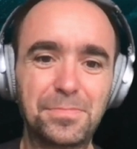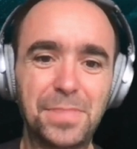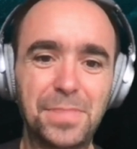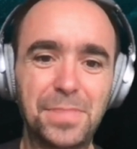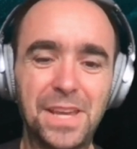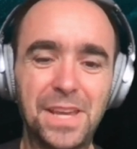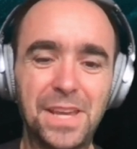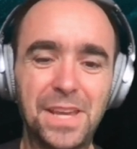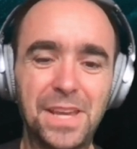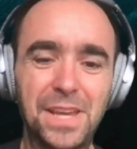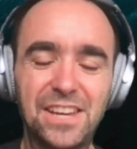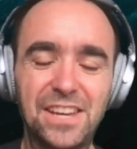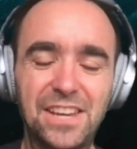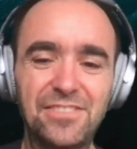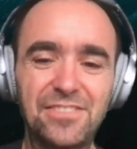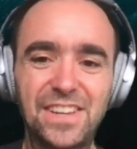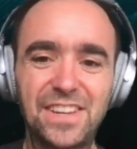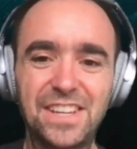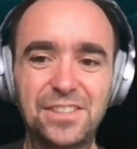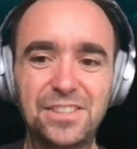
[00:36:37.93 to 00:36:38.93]
being fixed
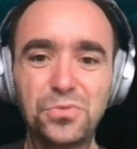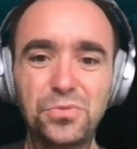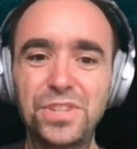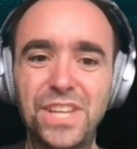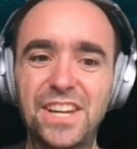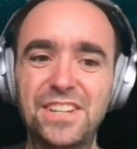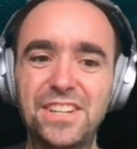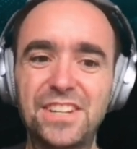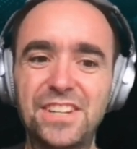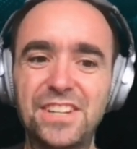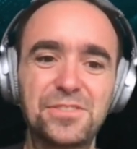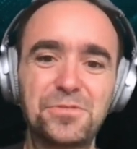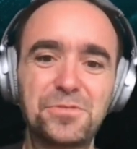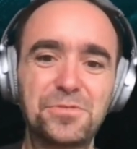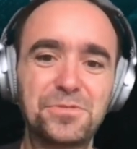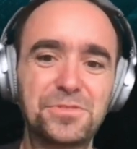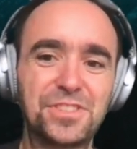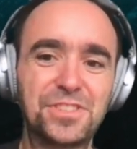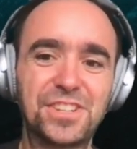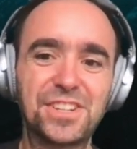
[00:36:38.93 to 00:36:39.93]
in 2 years.
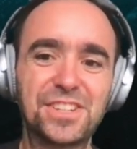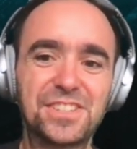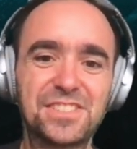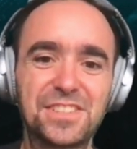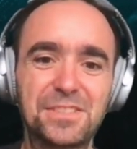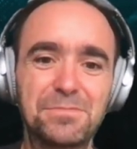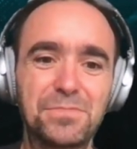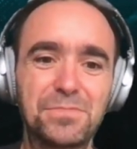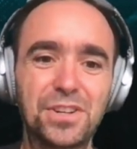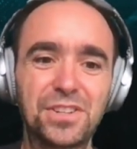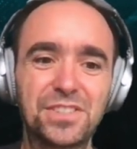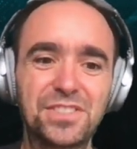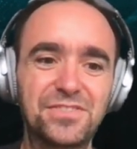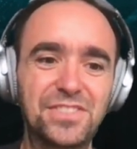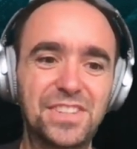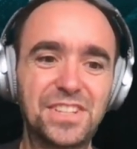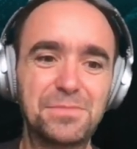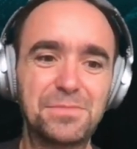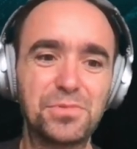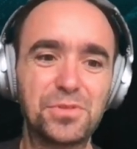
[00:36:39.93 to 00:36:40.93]
So there are some bugs
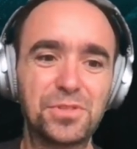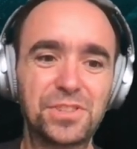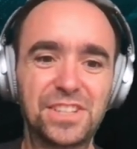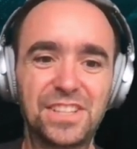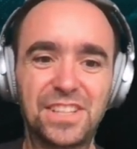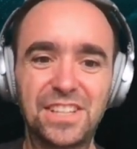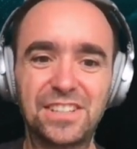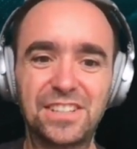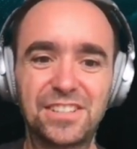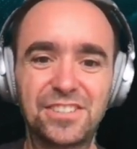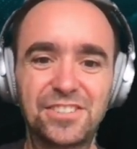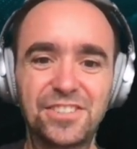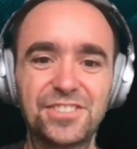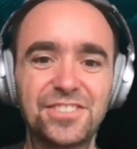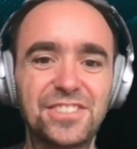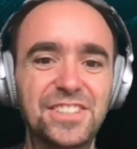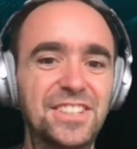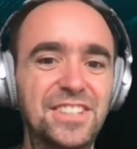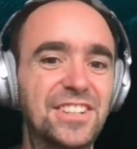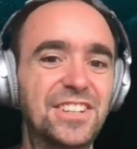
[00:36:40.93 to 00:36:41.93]
we reported in
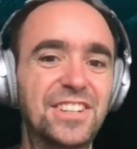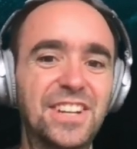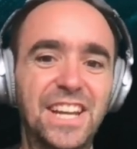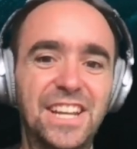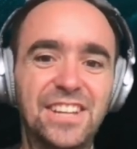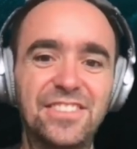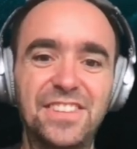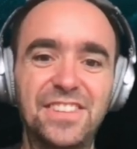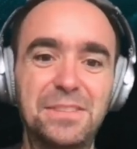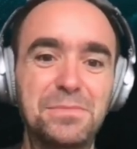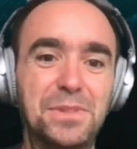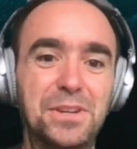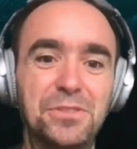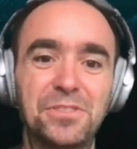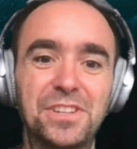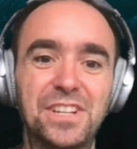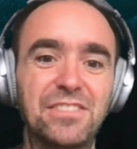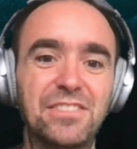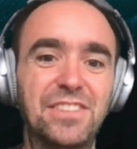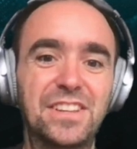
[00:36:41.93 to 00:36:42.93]
Catalina and will be
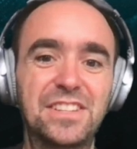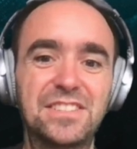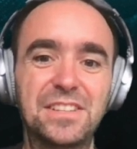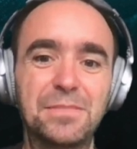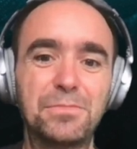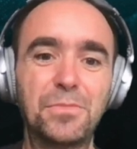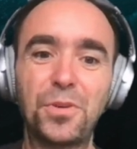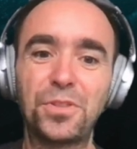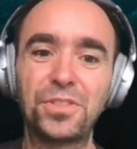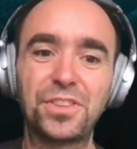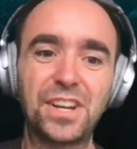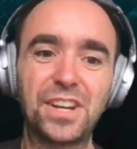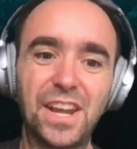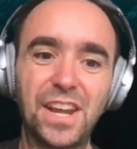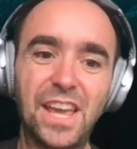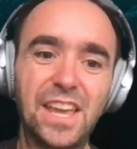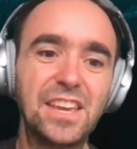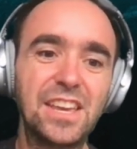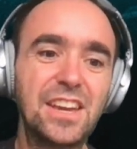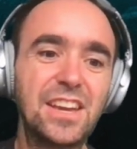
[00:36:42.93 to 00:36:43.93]
only fixed in
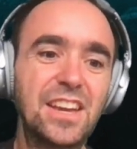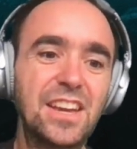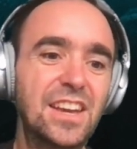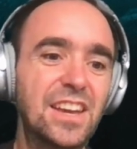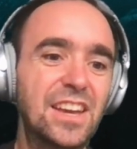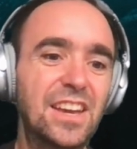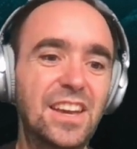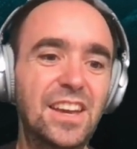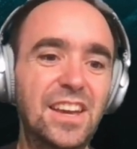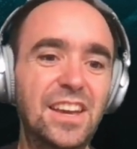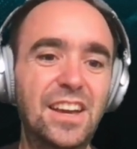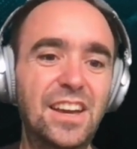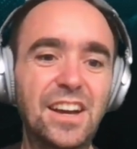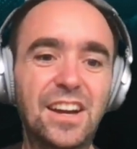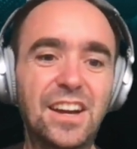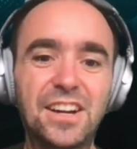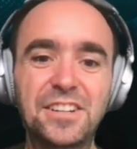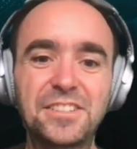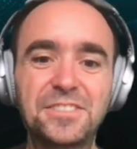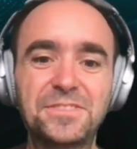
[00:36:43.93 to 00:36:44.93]
Monterey.
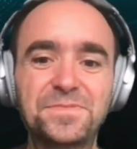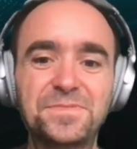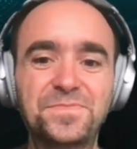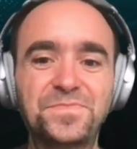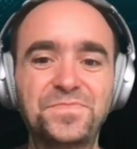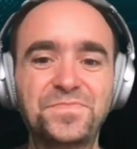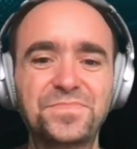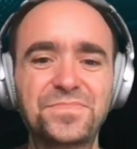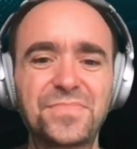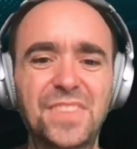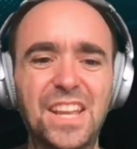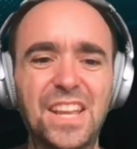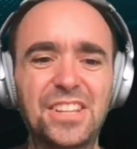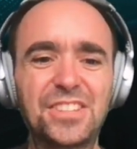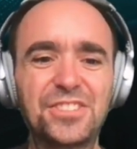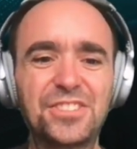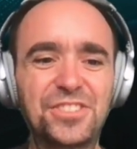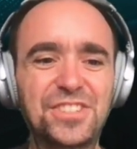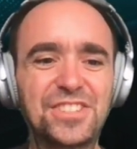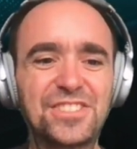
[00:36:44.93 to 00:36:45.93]

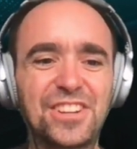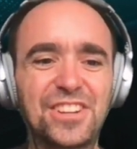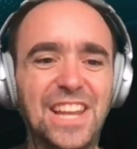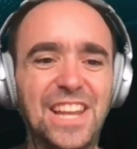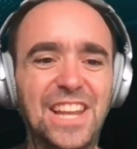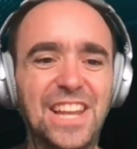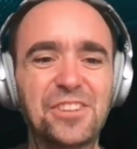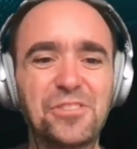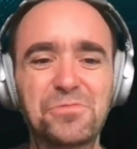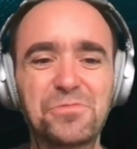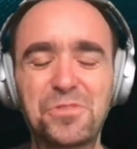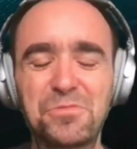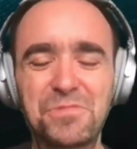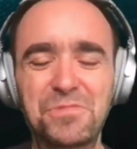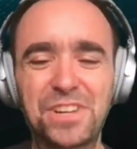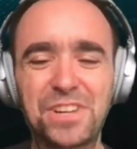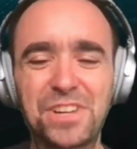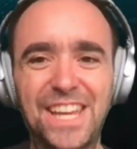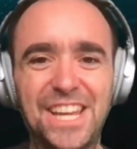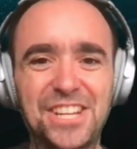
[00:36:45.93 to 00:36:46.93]
There is a lack of
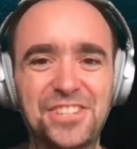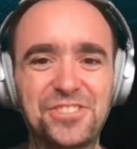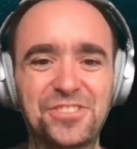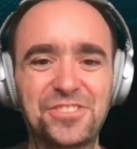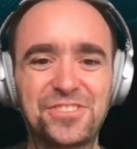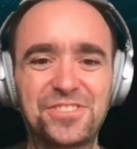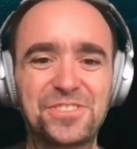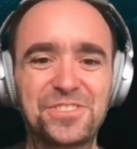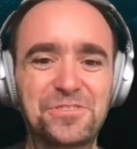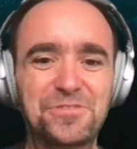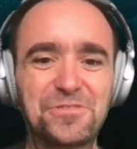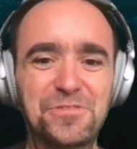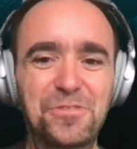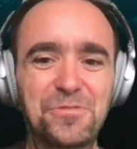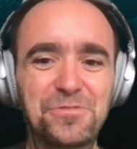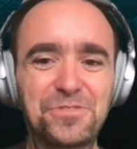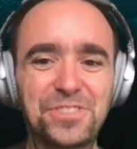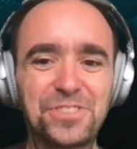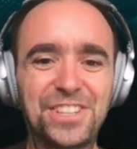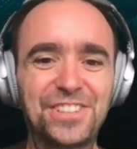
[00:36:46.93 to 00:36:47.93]
communication, so
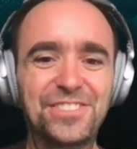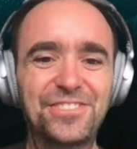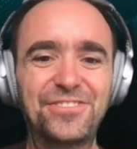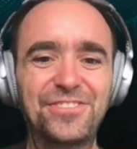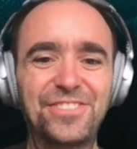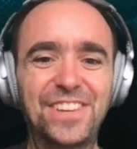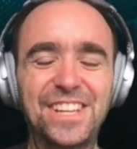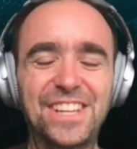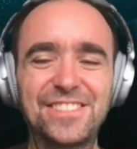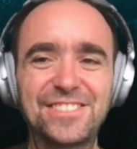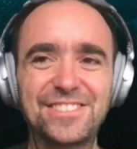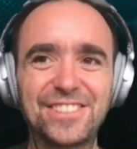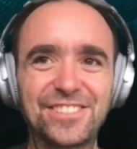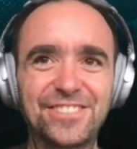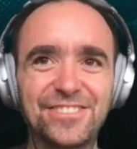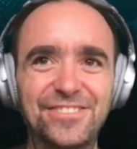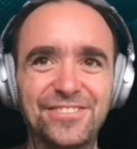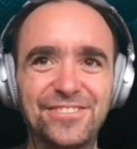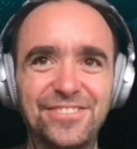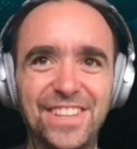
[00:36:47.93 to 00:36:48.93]
often it feels
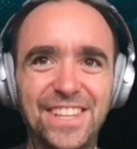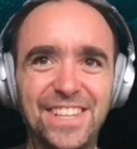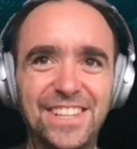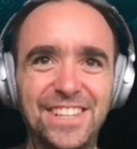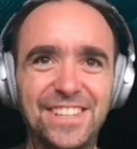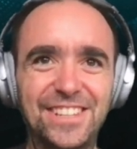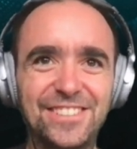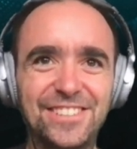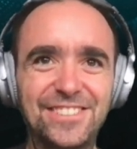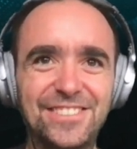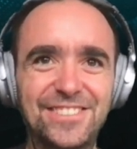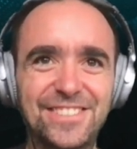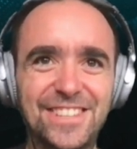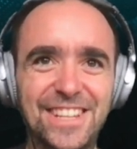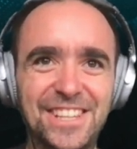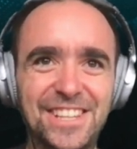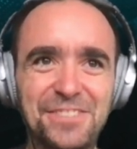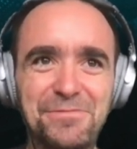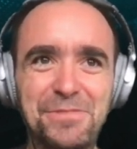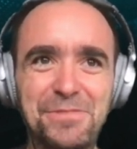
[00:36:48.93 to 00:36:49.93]
that we
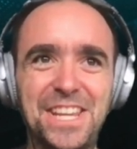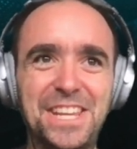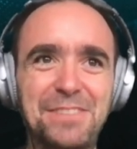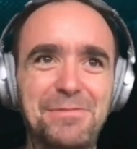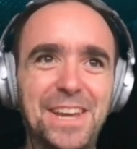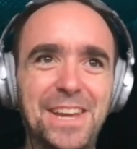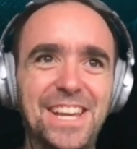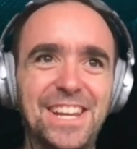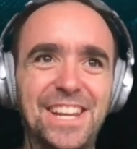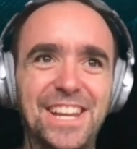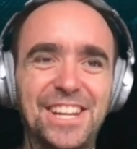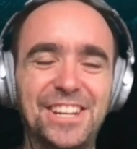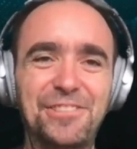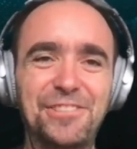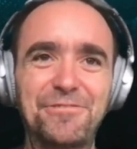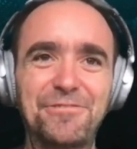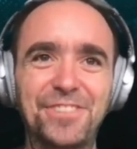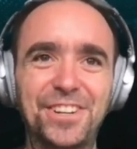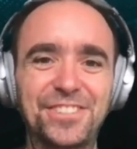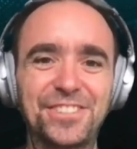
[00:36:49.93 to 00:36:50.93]
send them an email and
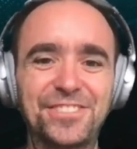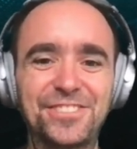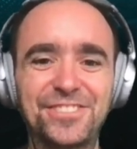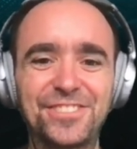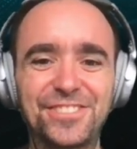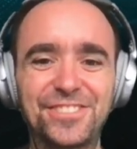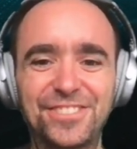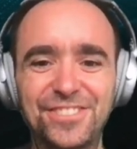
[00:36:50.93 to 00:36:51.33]
no one